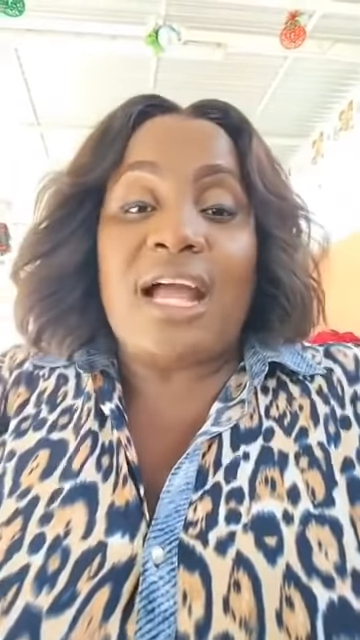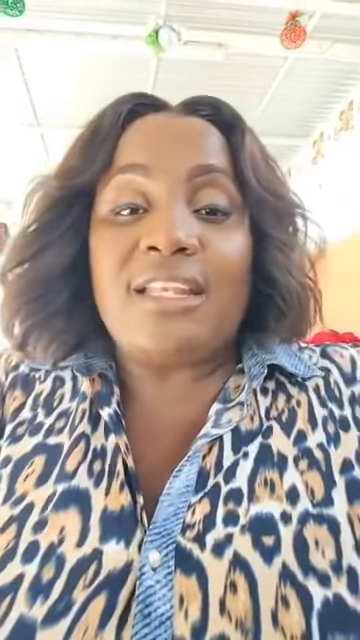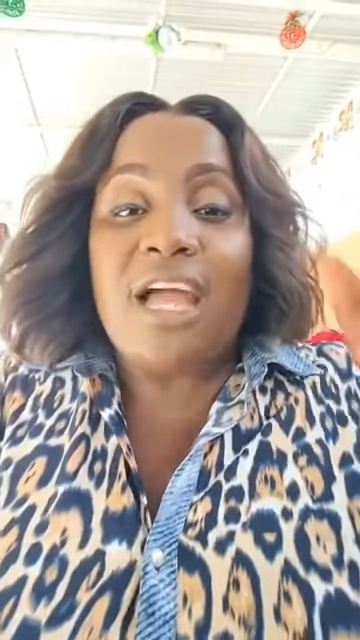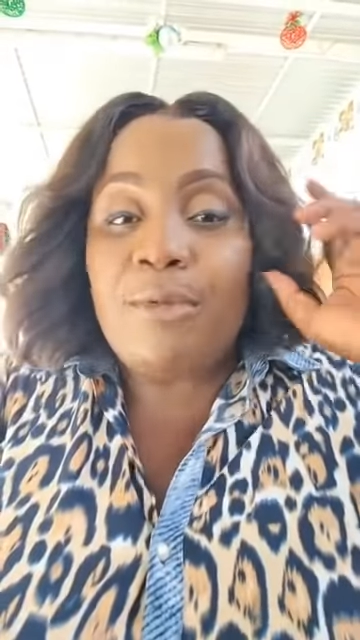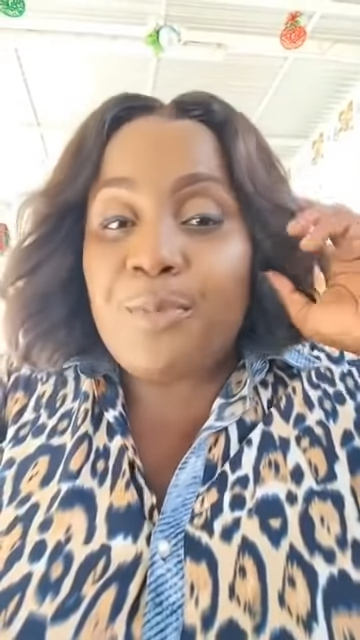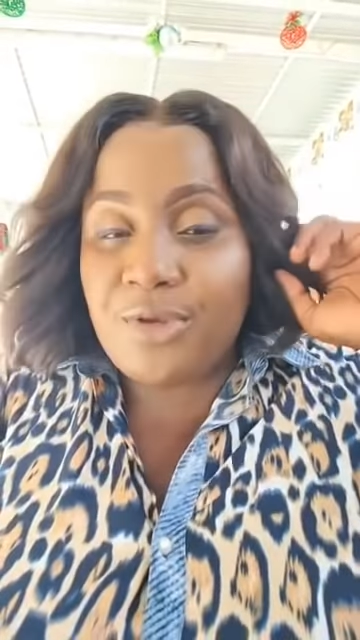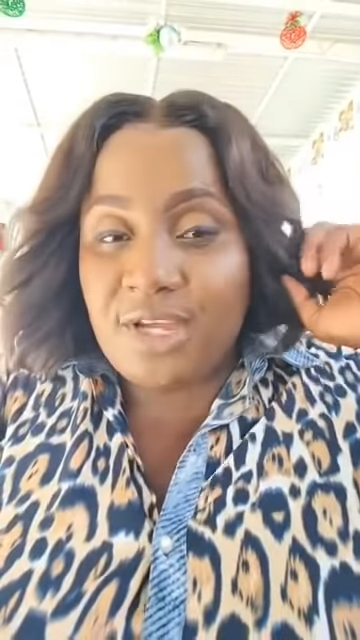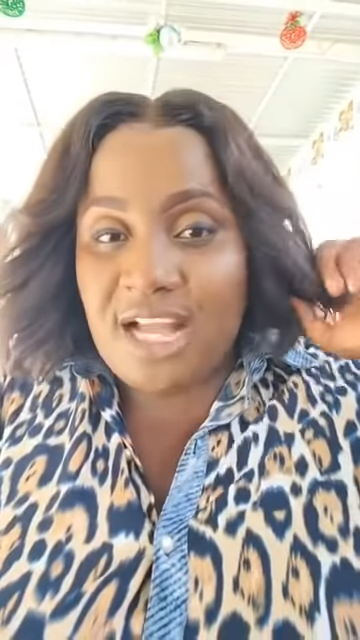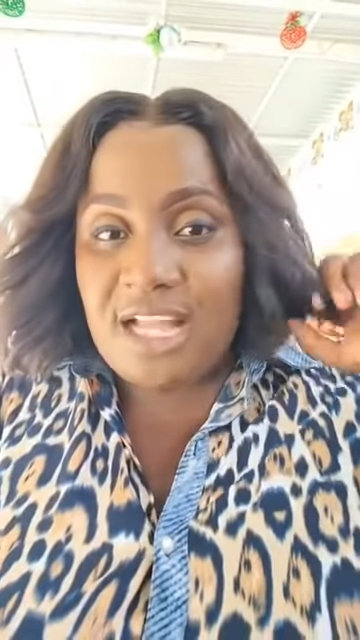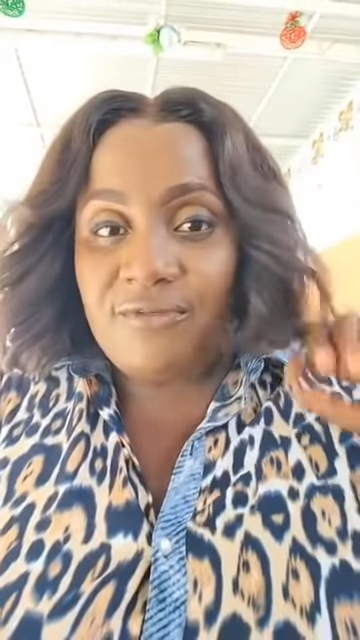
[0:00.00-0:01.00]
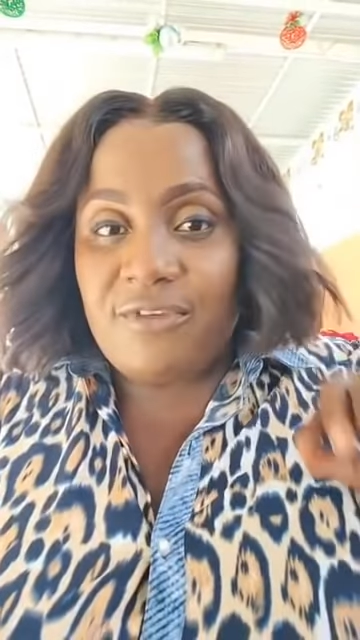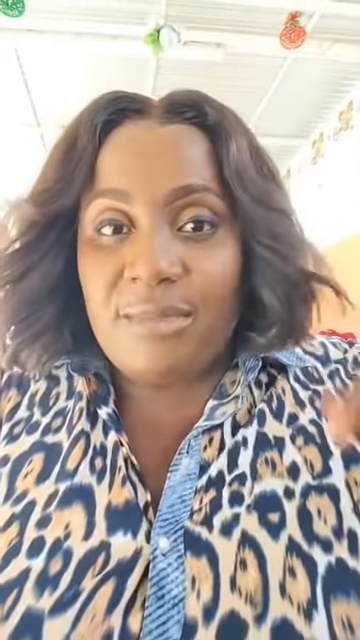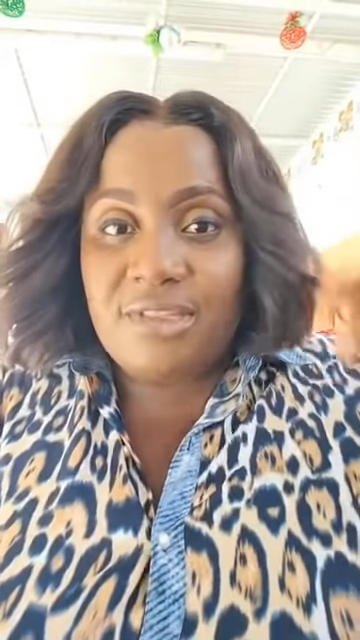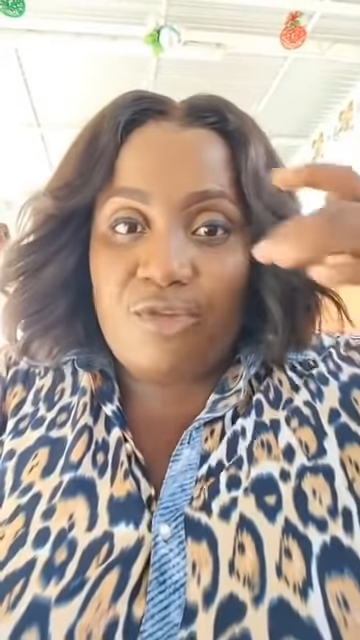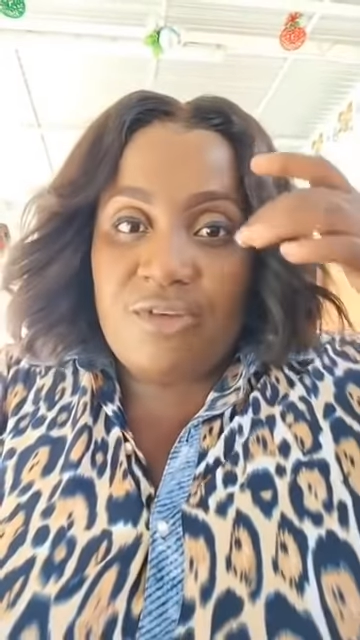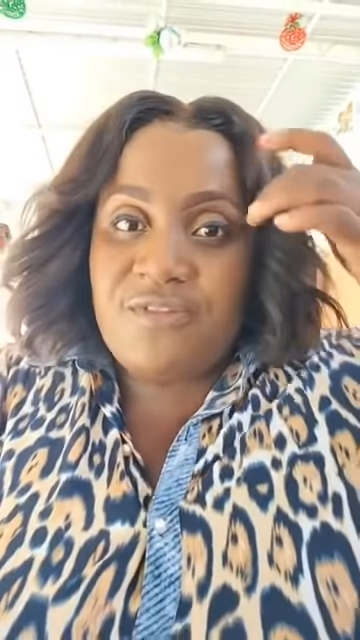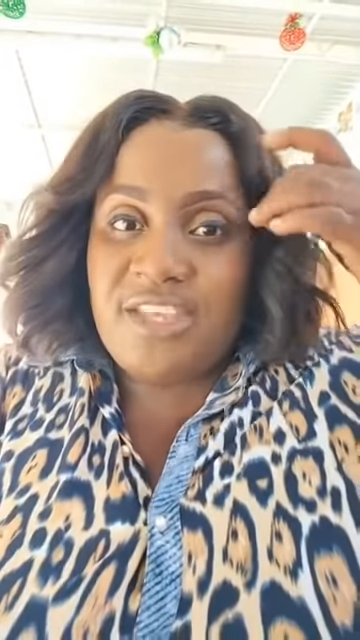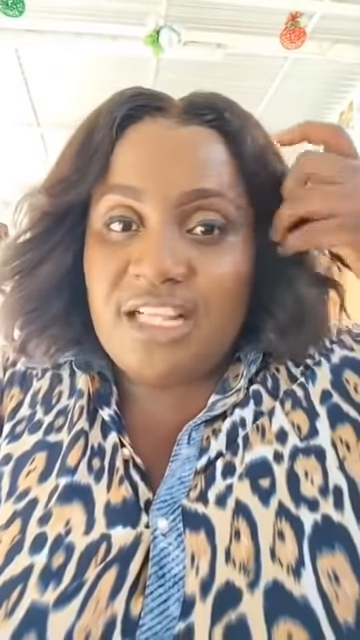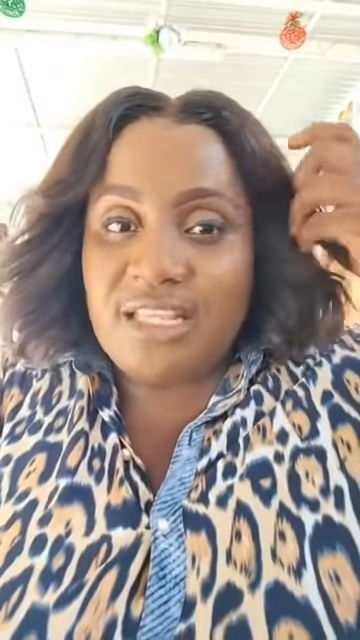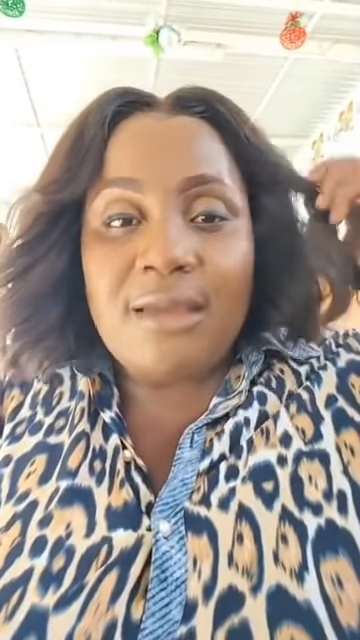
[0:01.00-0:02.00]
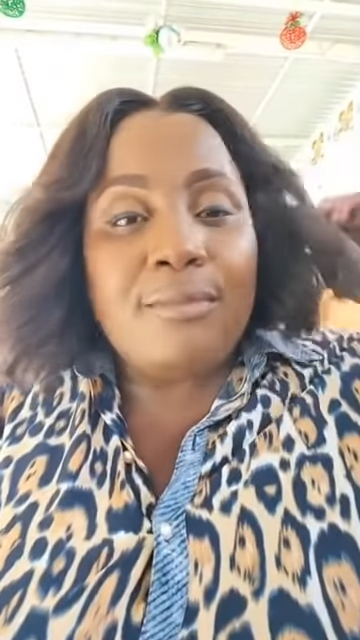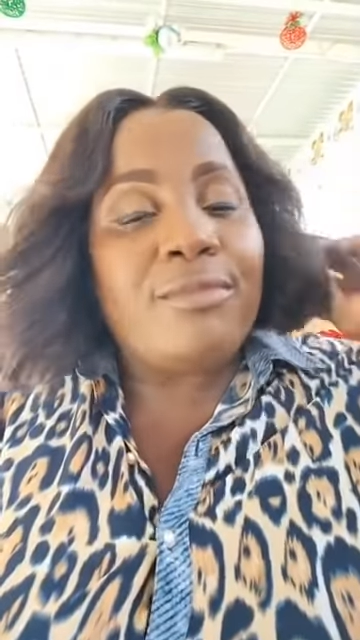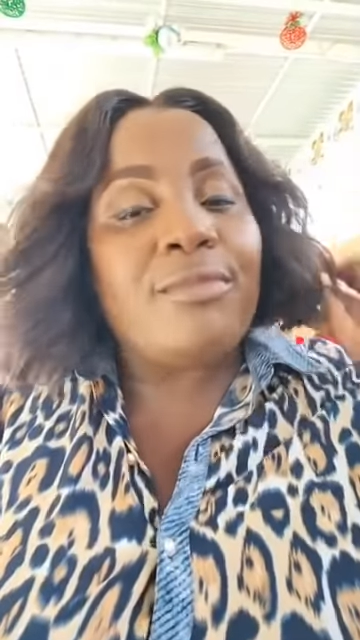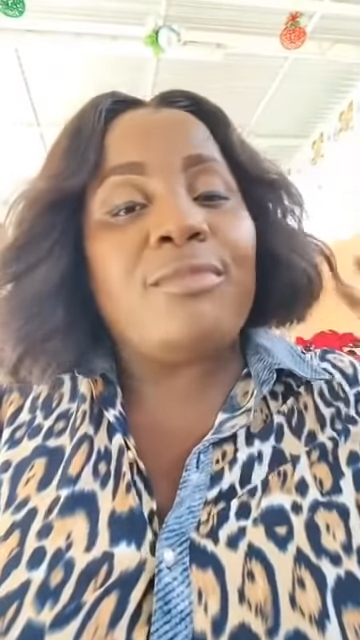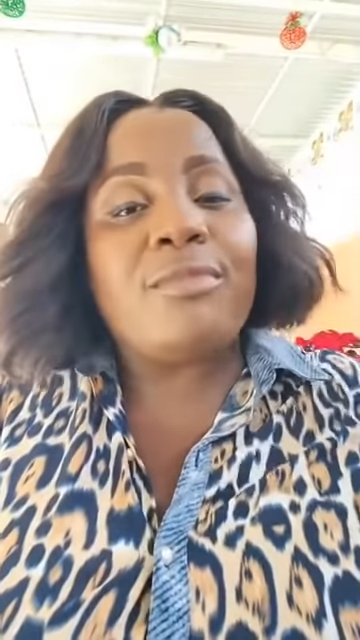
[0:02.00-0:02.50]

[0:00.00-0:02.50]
God. that my pray God for. Me say reveal them.